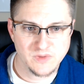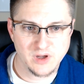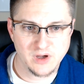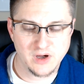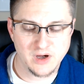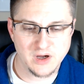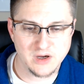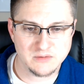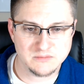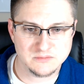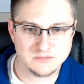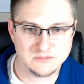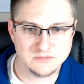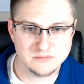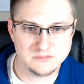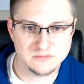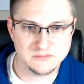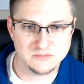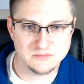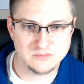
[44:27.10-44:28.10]
We're
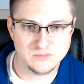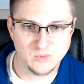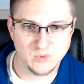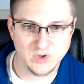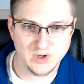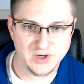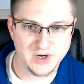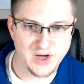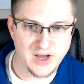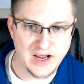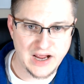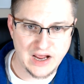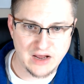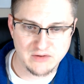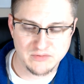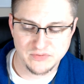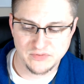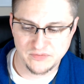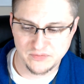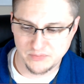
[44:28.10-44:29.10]
going to
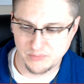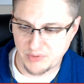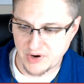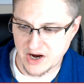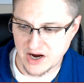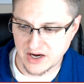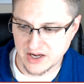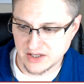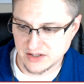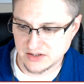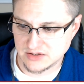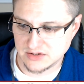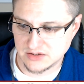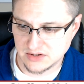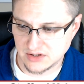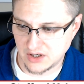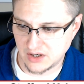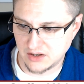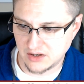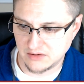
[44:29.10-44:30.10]
have
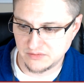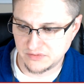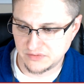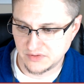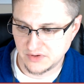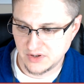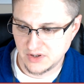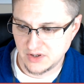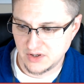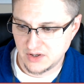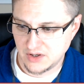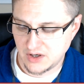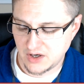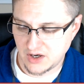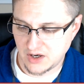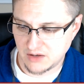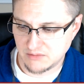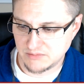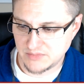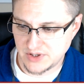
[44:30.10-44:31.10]
pockets of
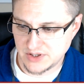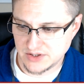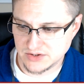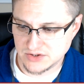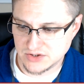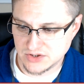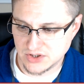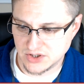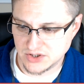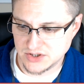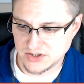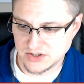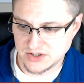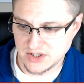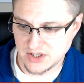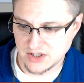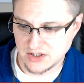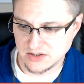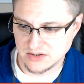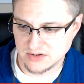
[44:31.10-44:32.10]

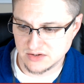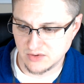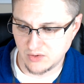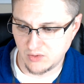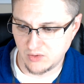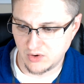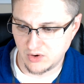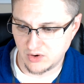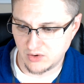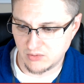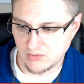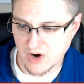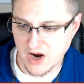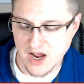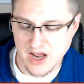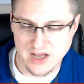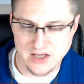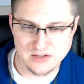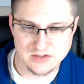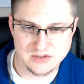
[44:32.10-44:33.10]
insurgencies or
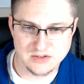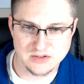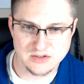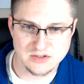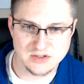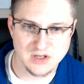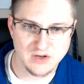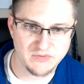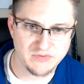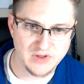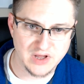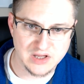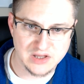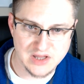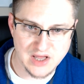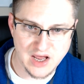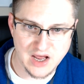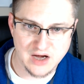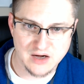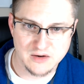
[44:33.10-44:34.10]
riots and stuff like
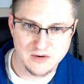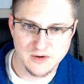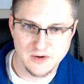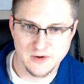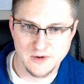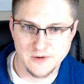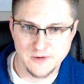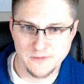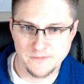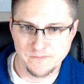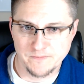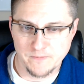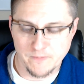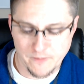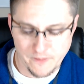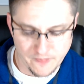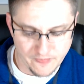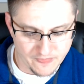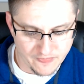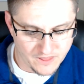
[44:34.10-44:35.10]
that.
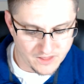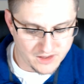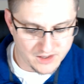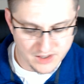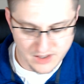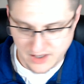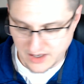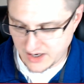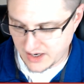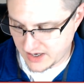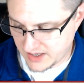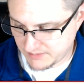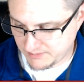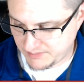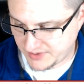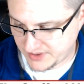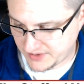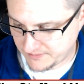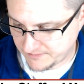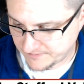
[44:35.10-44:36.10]

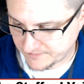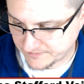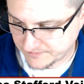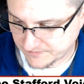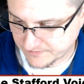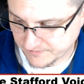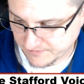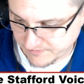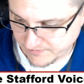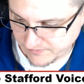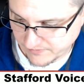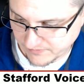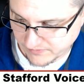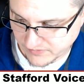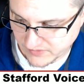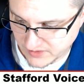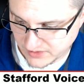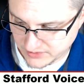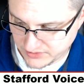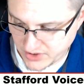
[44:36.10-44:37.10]
But
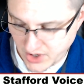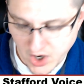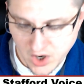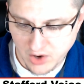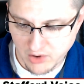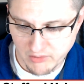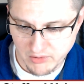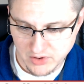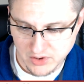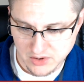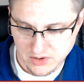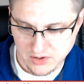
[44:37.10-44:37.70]
no,